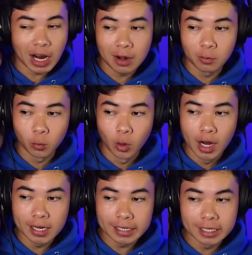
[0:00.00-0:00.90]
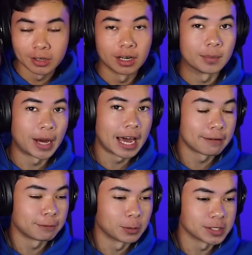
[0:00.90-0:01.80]
out of one ear in my
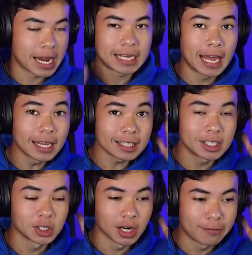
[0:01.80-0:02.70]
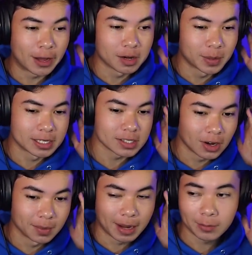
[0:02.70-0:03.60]
headphones. I can't hear if anybody's
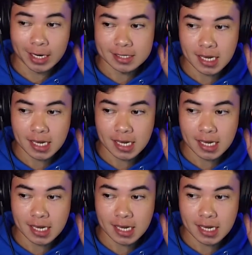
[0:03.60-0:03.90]
on my right